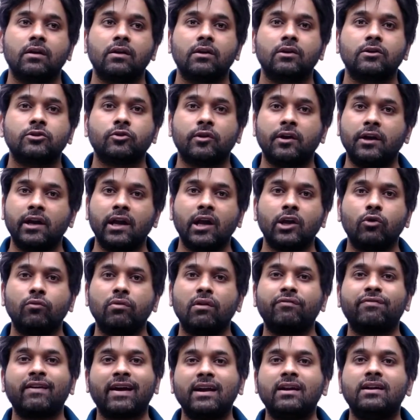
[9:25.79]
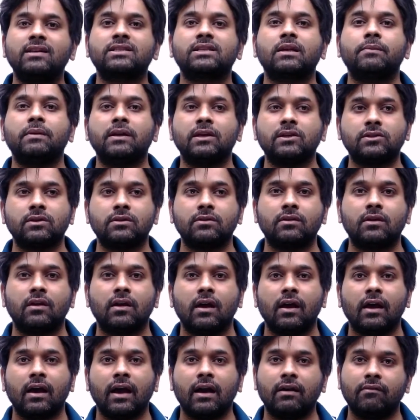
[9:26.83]
So in India, you will find discrimination.
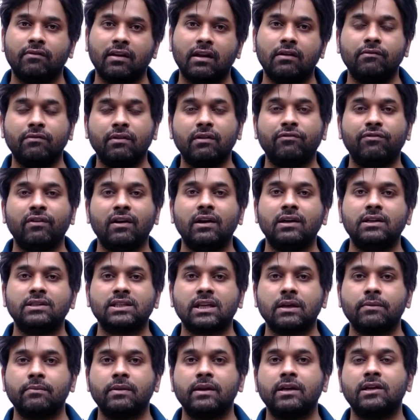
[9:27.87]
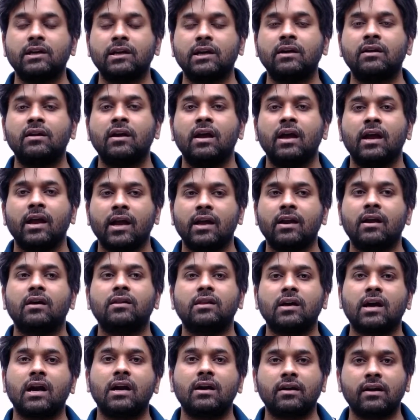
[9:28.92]
And when we feel discriminated in
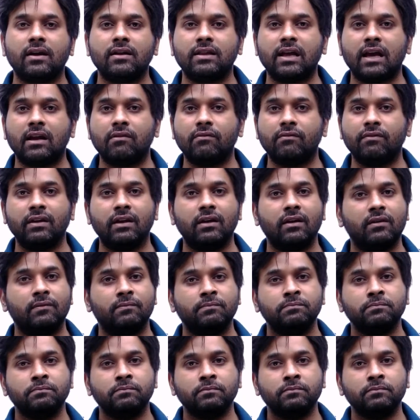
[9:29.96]
other country, then we